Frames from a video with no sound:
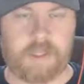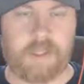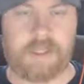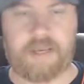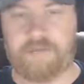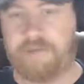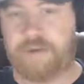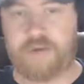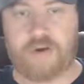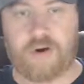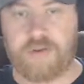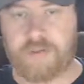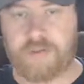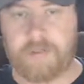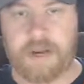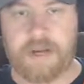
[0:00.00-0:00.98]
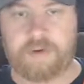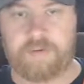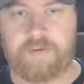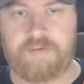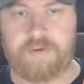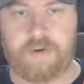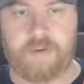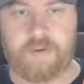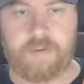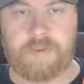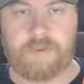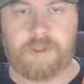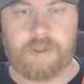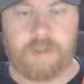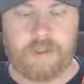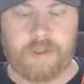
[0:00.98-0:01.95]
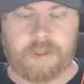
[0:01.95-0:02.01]
if you jar the
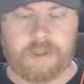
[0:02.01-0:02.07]
microphone,